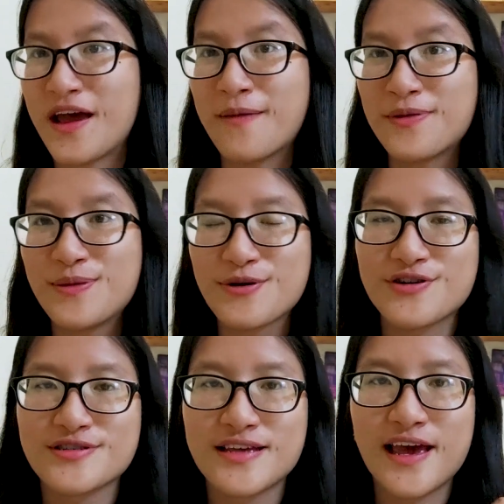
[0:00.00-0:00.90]
happy
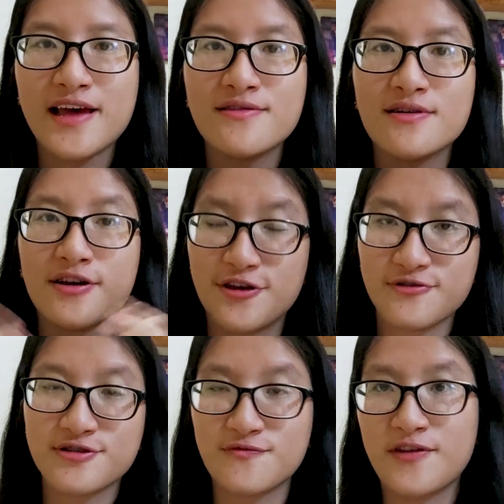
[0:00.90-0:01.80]
because they get a
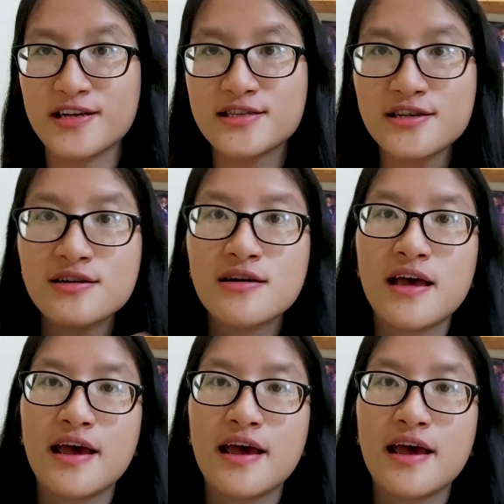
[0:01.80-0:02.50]
huge investor,